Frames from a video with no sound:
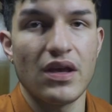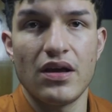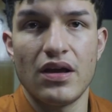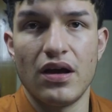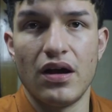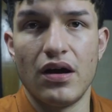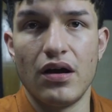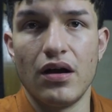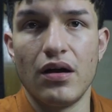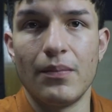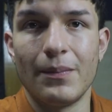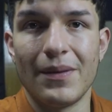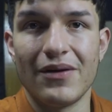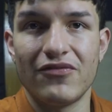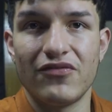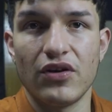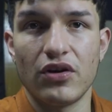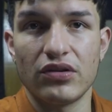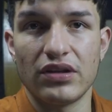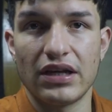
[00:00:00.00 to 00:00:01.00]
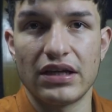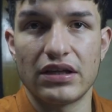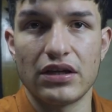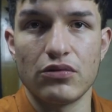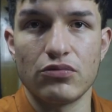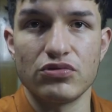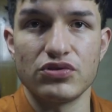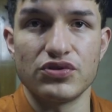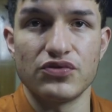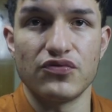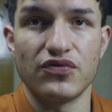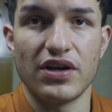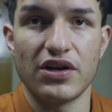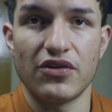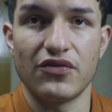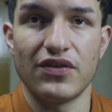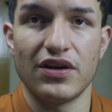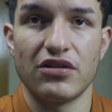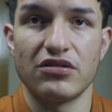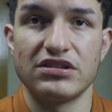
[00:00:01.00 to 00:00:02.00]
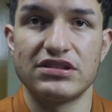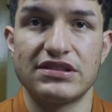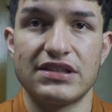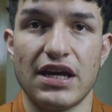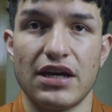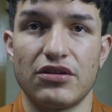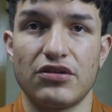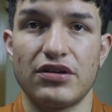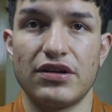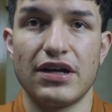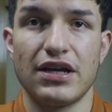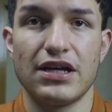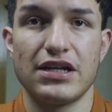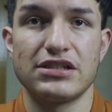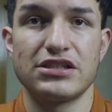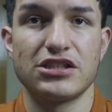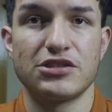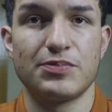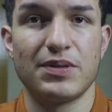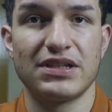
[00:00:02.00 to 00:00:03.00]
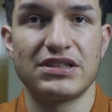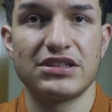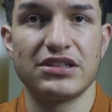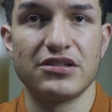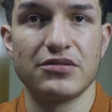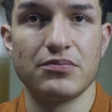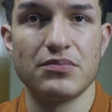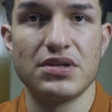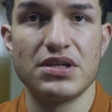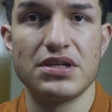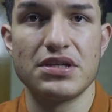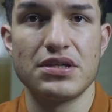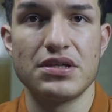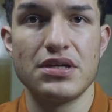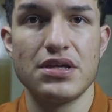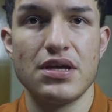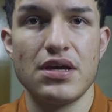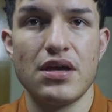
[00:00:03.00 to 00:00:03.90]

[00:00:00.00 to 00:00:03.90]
I felt like it was very standardized, especially me